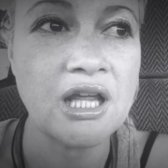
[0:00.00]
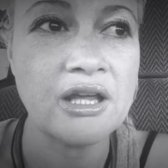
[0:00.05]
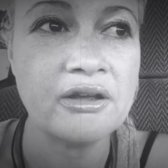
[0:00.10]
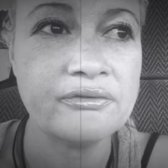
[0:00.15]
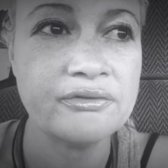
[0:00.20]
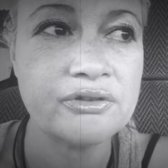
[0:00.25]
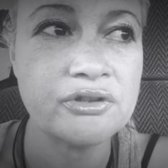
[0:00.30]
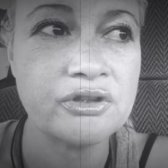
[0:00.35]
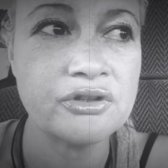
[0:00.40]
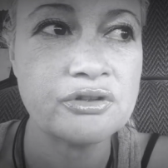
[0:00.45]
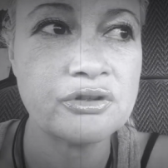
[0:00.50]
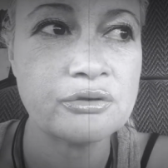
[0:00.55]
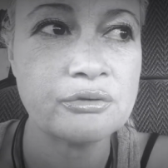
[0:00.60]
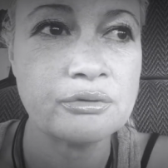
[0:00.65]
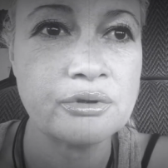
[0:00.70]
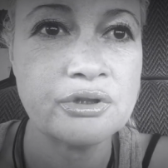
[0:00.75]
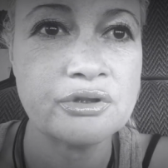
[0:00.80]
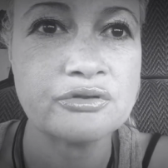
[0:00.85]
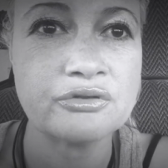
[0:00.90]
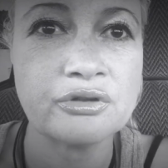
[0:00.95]
have to
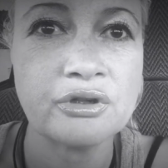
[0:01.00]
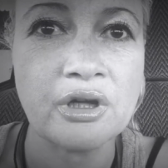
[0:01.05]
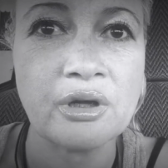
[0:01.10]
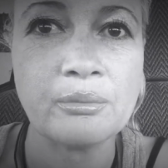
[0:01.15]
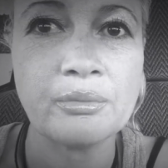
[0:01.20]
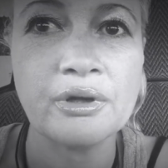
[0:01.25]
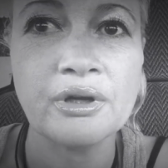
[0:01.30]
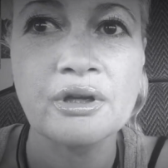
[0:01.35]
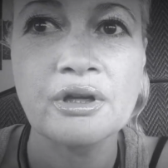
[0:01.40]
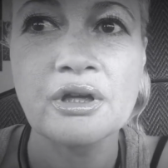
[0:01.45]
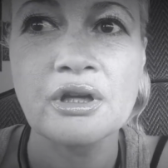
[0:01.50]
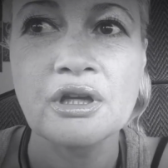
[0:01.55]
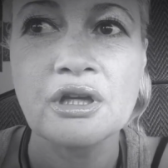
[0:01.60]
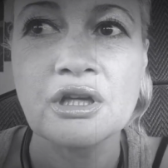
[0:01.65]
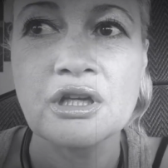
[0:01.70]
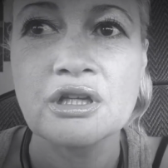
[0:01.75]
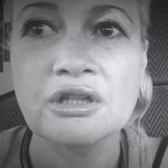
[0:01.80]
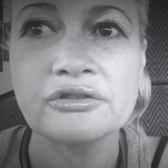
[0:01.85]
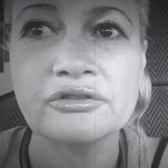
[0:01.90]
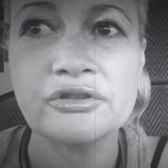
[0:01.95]
do a trip
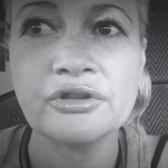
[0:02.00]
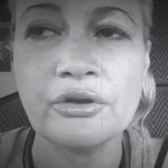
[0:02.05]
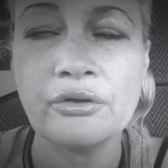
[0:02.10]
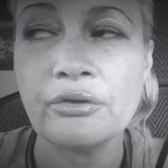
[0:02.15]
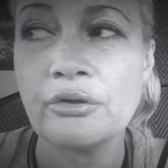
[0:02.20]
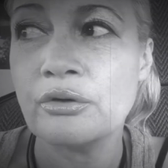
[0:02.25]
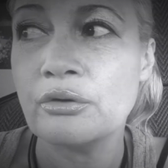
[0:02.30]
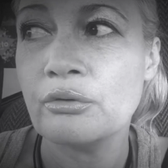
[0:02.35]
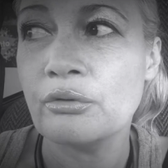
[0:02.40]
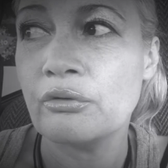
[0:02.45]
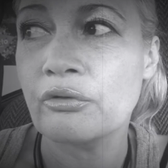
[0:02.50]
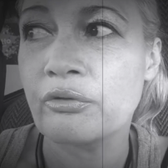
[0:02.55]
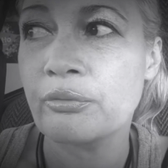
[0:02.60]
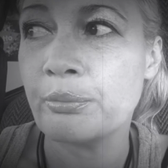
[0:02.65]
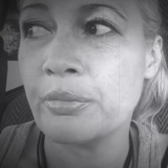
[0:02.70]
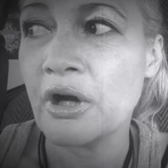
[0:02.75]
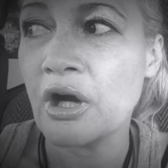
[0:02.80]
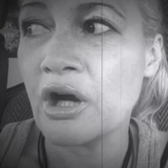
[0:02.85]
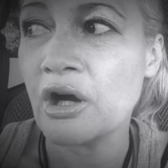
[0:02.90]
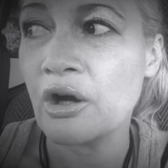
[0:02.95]
to the North
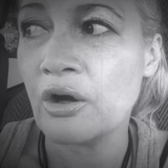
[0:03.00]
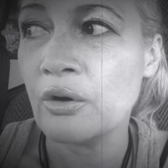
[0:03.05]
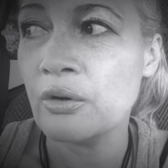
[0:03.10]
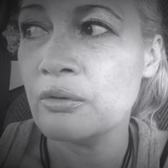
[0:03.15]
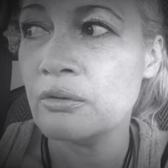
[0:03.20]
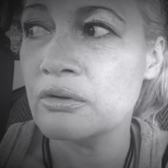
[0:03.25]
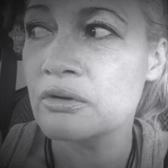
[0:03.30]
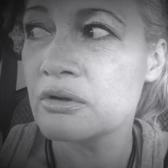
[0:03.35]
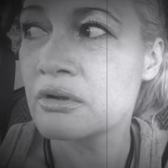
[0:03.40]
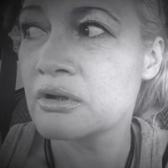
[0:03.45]
Pole